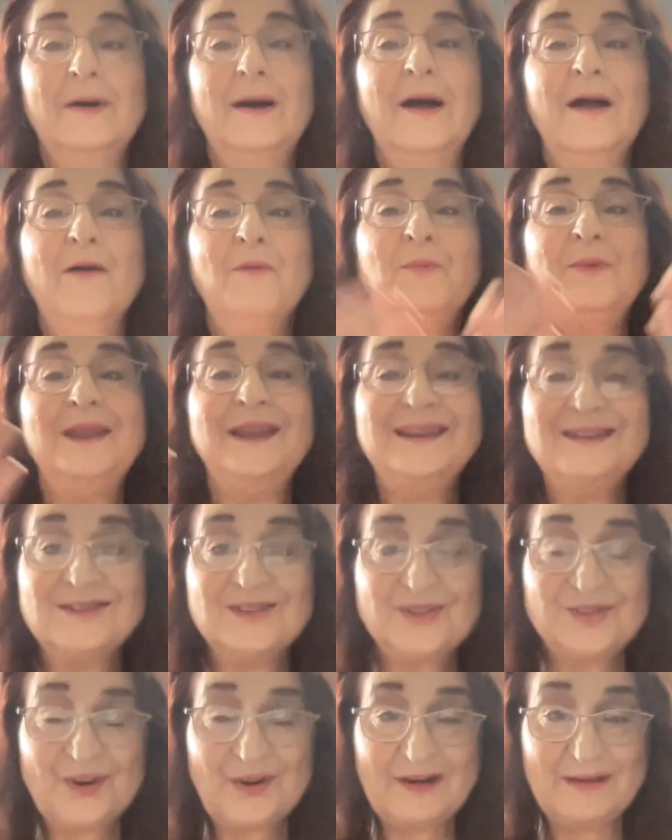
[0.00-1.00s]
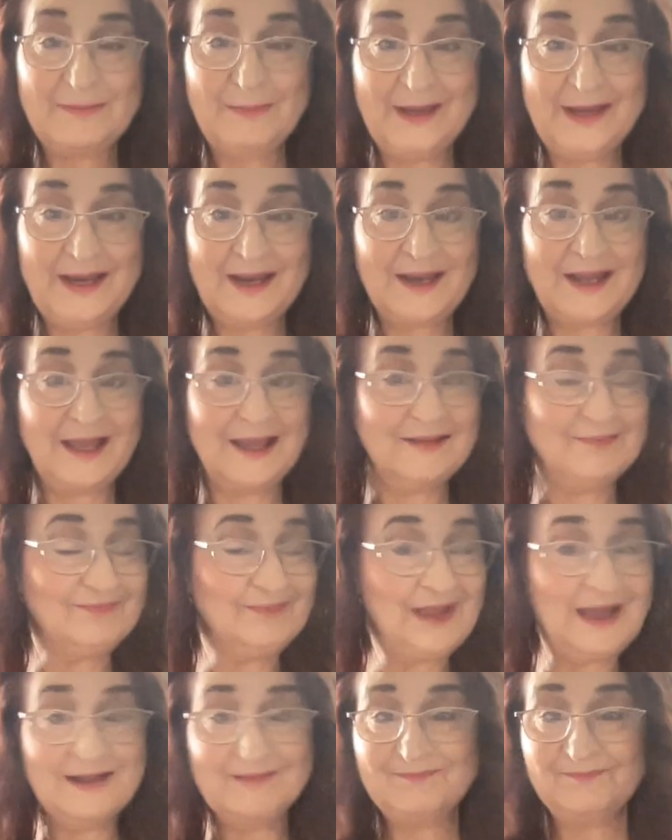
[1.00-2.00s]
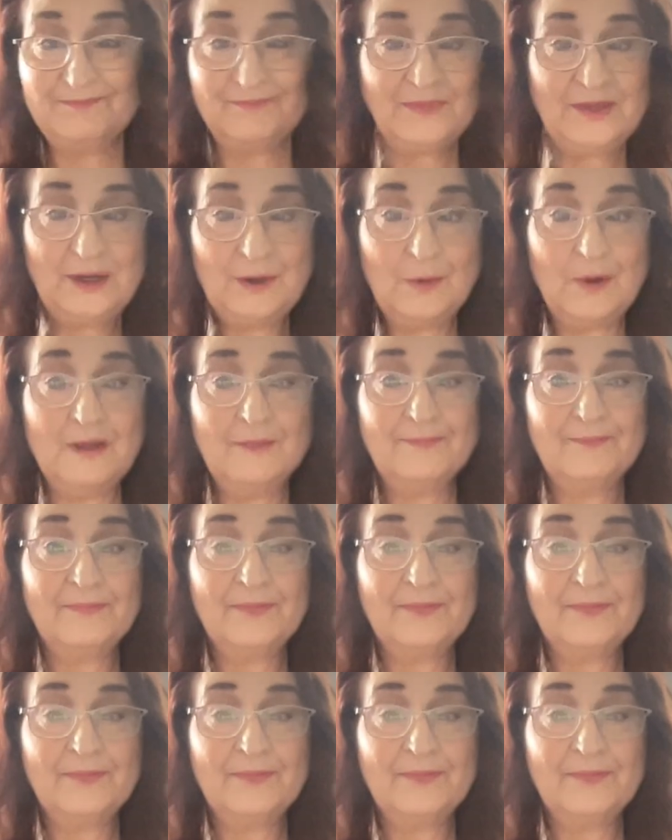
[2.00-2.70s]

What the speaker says: And we need to start admitting it, that, you know what?